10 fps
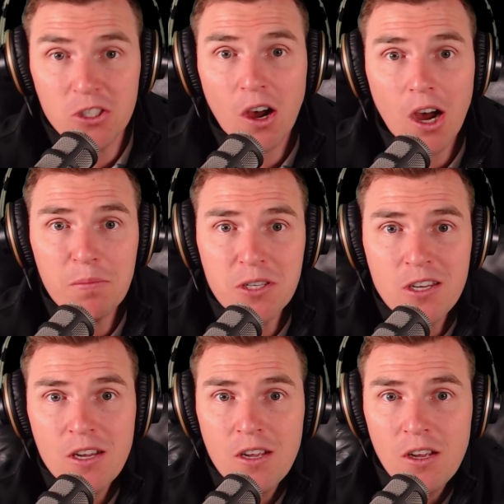
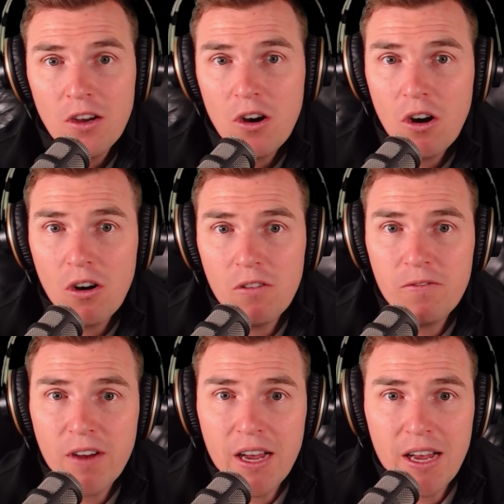types
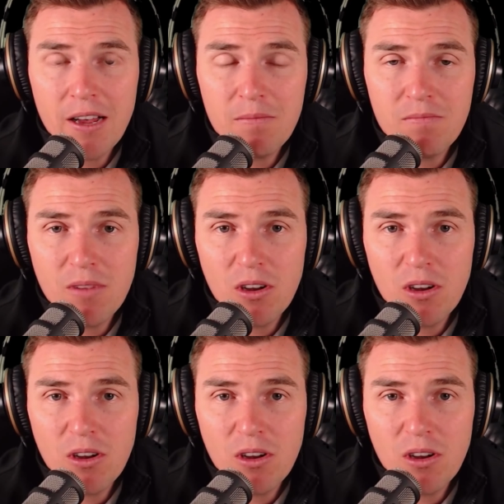of um,